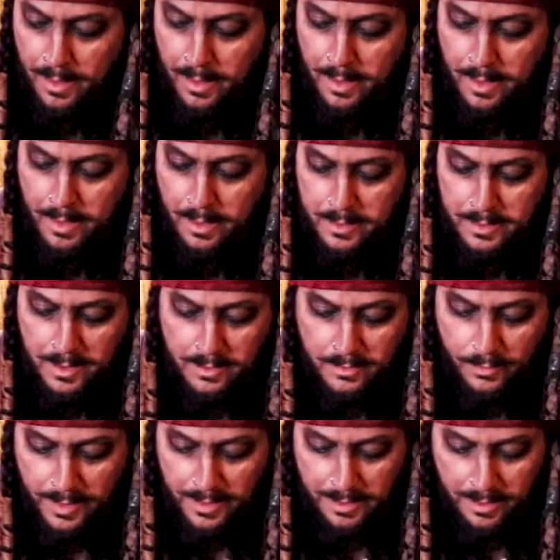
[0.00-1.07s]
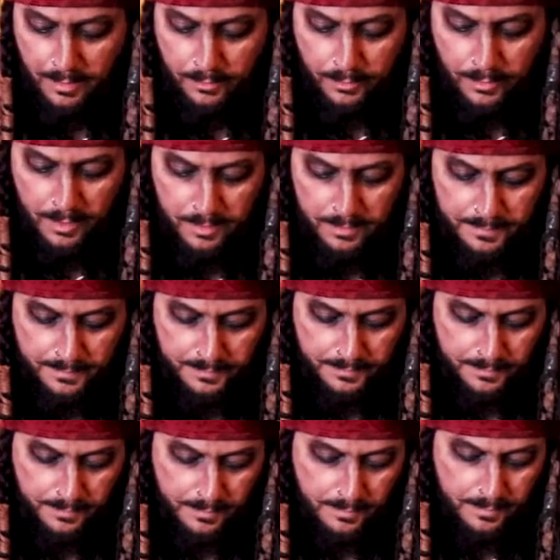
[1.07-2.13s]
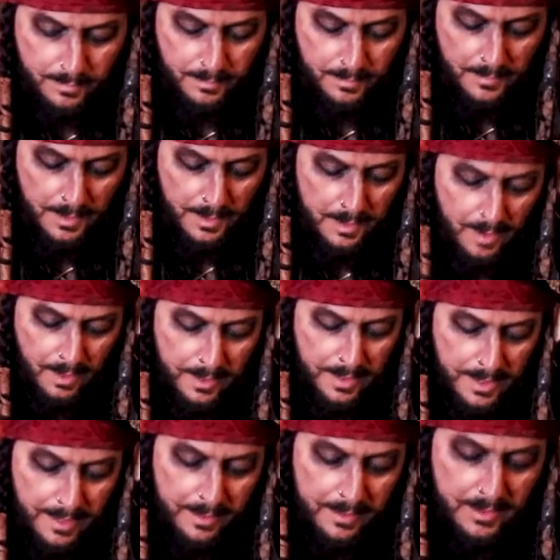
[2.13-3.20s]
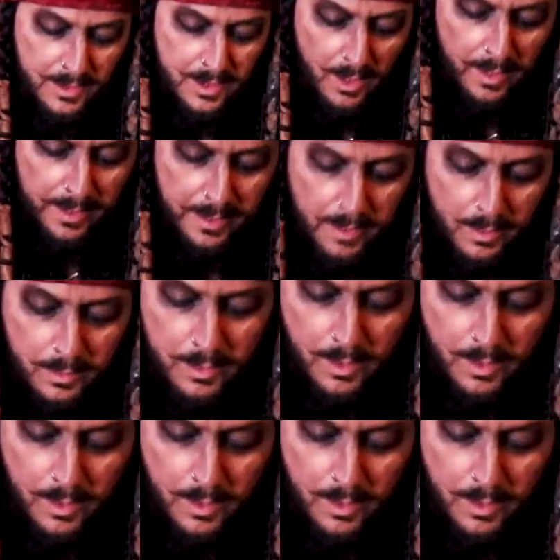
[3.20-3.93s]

and I just threaded it through like that and tied a little